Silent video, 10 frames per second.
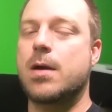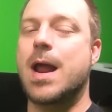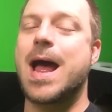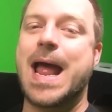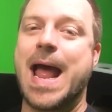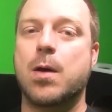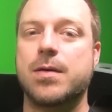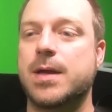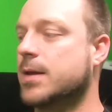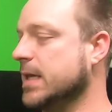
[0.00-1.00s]
are not
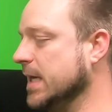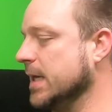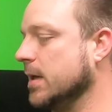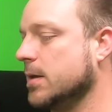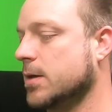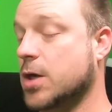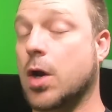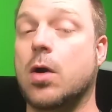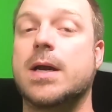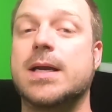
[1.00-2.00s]
out. The
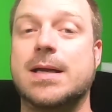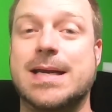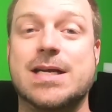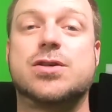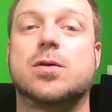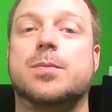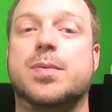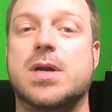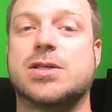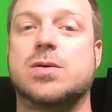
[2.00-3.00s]
current initial
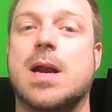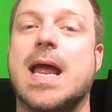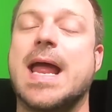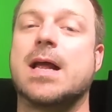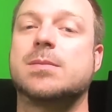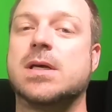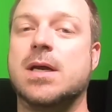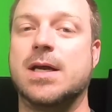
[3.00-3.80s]
production run of amps